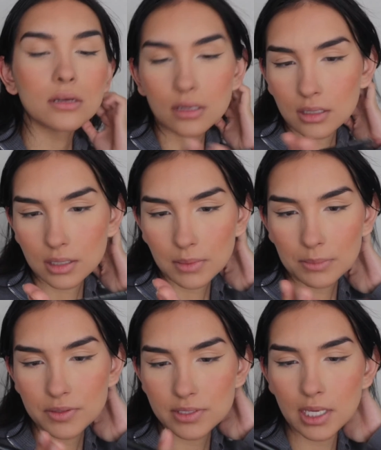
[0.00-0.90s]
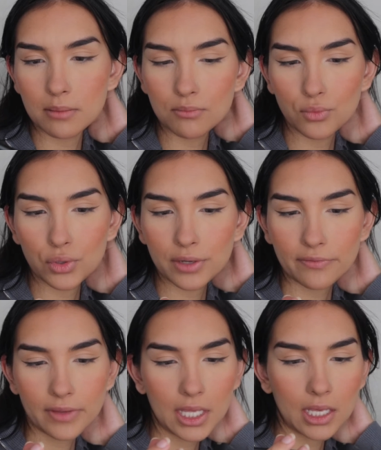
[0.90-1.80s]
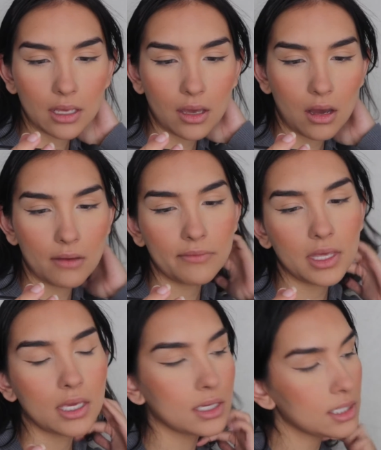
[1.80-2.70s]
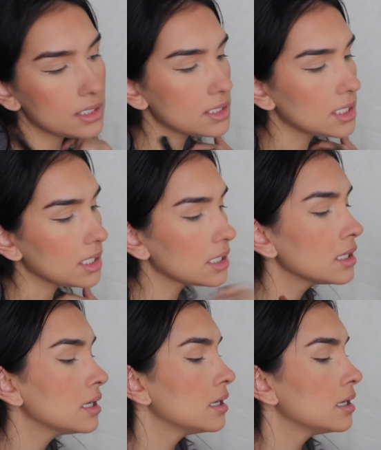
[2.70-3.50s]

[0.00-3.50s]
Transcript: Um, I'm using Morphe Coffee and Kissy,